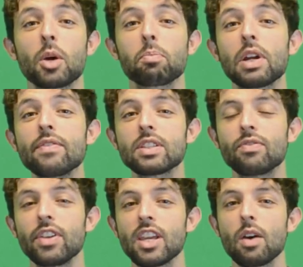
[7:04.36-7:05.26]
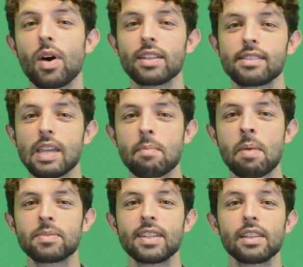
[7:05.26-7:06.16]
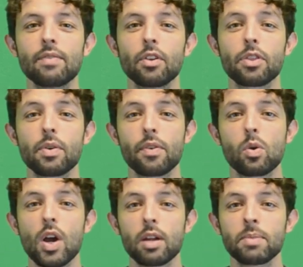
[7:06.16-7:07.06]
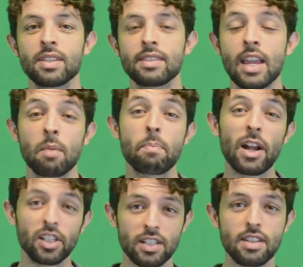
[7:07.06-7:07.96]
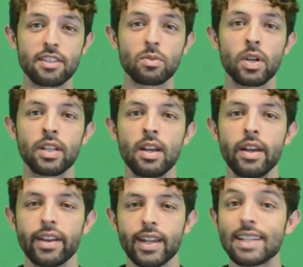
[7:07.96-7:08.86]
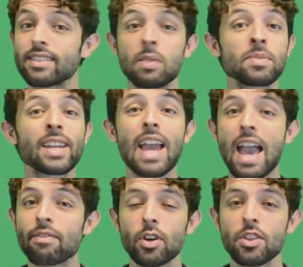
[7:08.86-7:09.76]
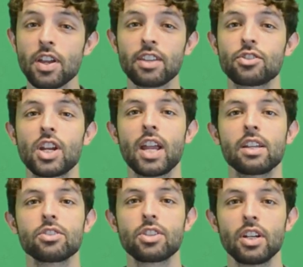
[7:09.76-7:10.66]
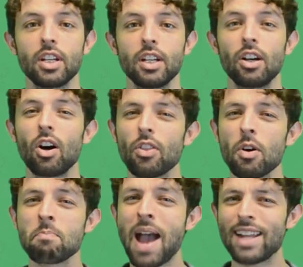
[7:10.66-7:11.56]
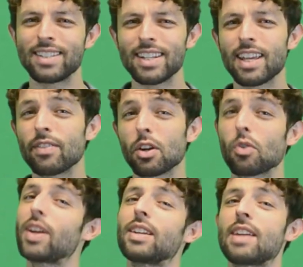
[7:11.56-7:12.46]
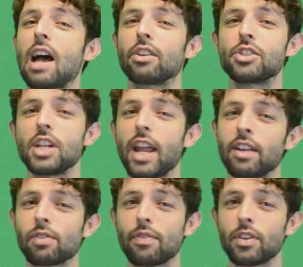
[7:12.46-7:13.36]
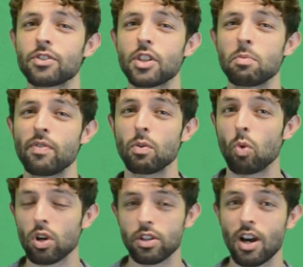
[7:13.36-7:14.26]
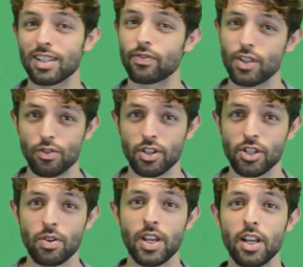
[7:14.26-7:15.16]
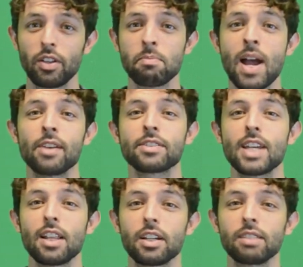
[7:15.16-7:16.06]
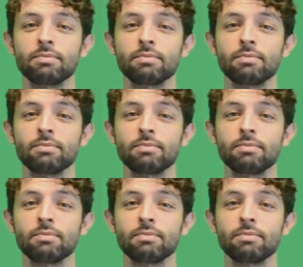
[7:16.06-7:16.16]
our previous video on CMMC Level 3 requirements and compared it to this one, it seems like everything has changed. Although Matt did give a great analogy and reference to the movie War Dogs featuring Jonah Hill and Miles Teller.